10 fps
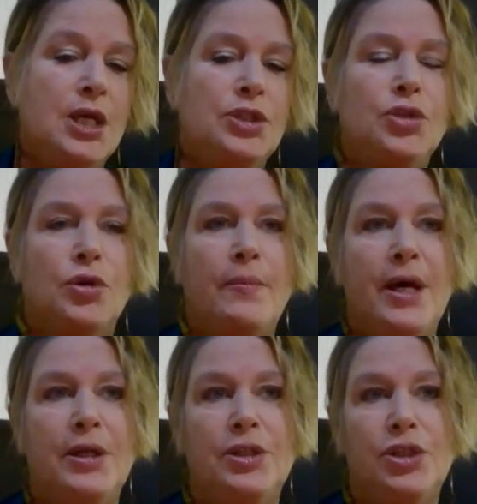door
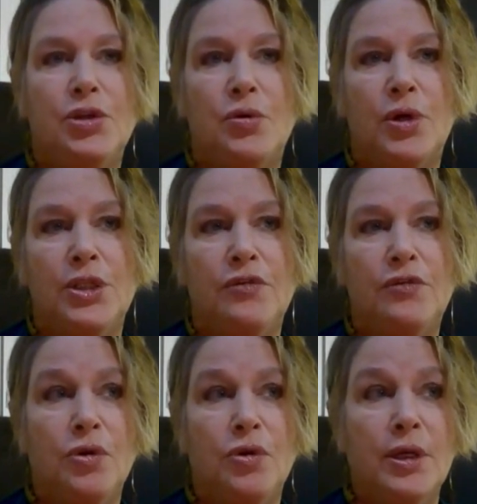mounted storage
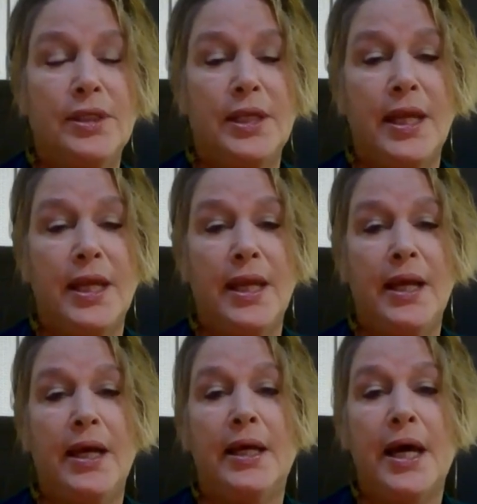for, say,
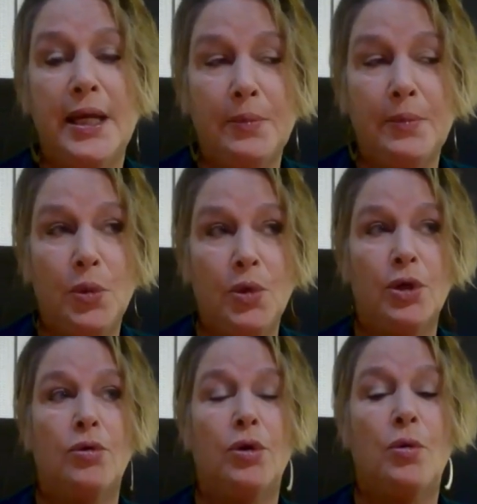a cutting board
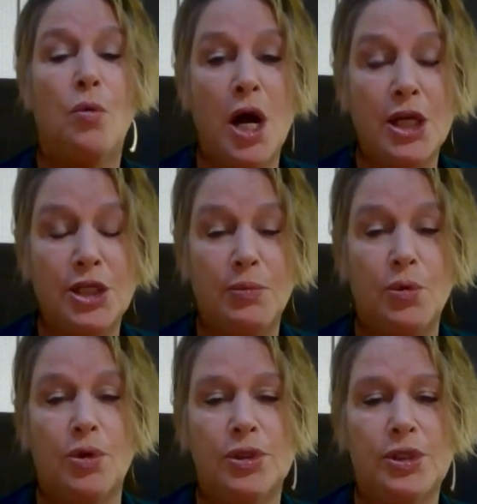or a
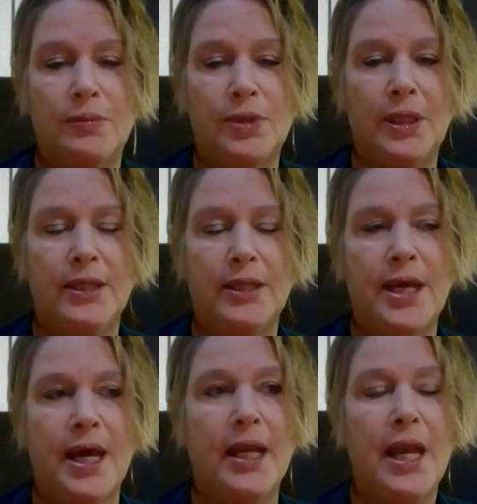washboard or something like
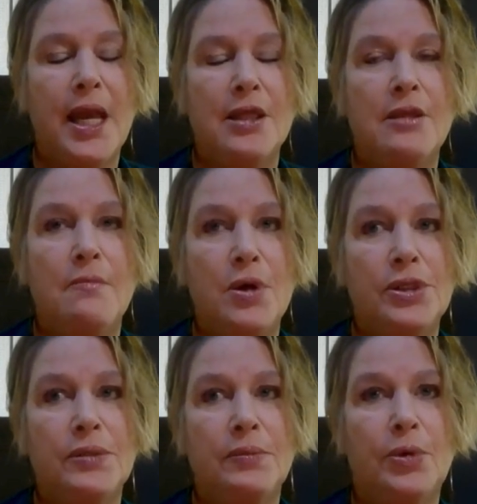that. The
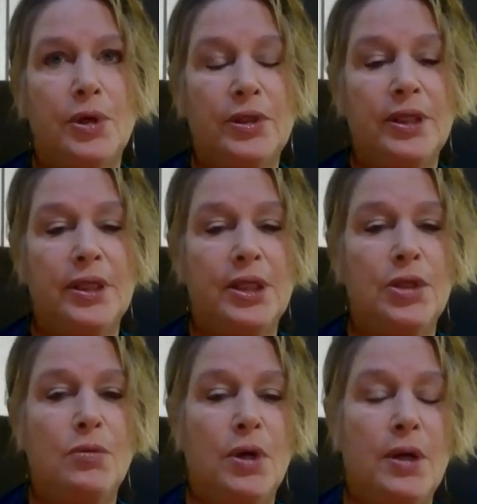most important thing that
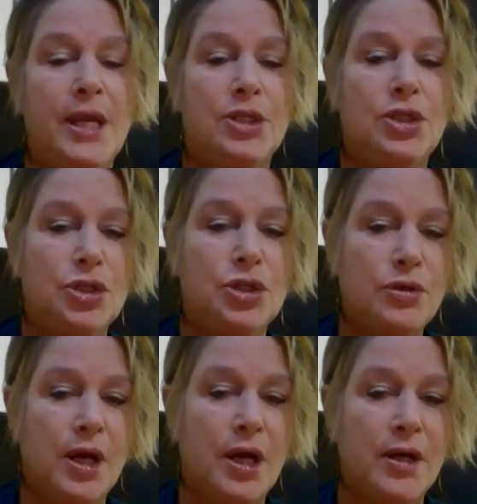you want to make
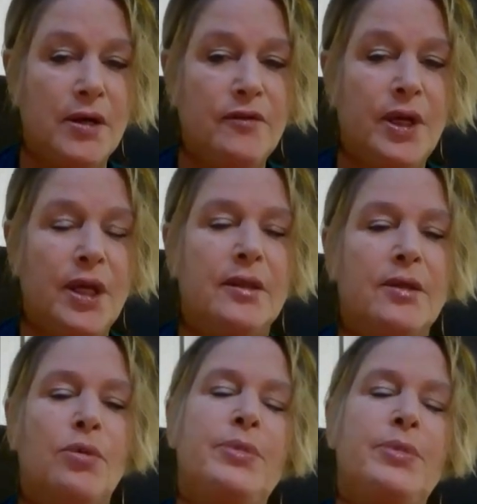sure of, that
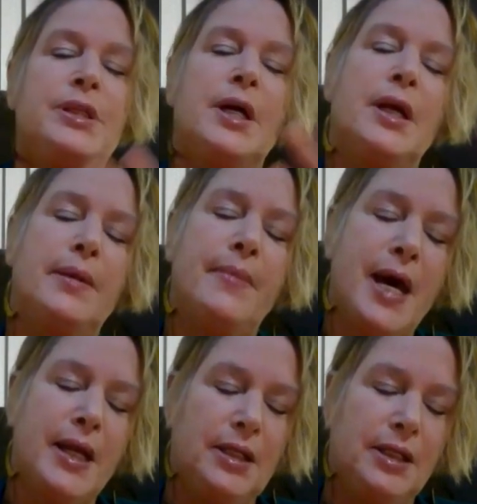will be done
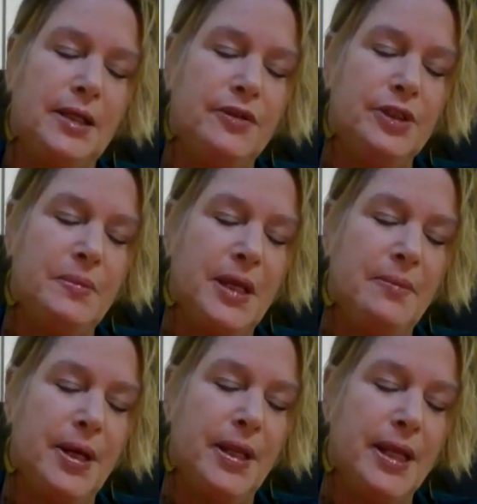automatically if it's
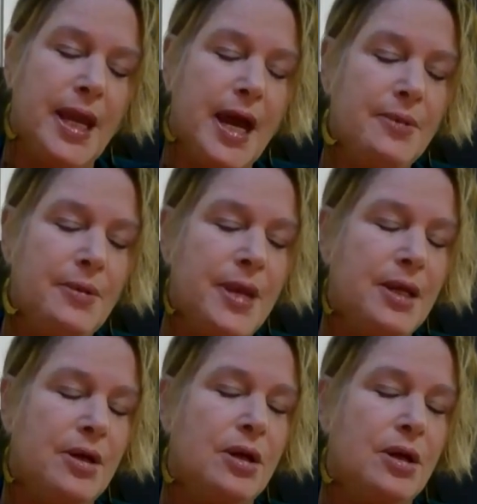made by the cabinet
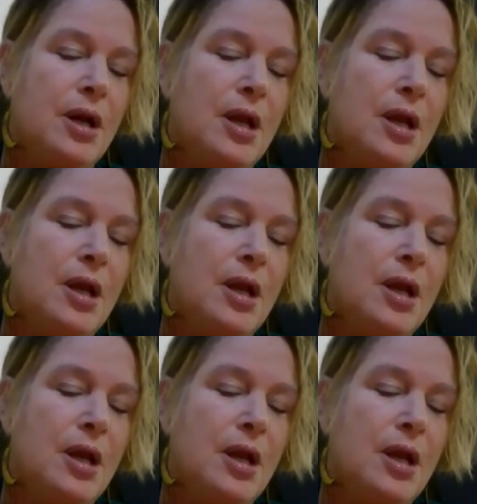maker,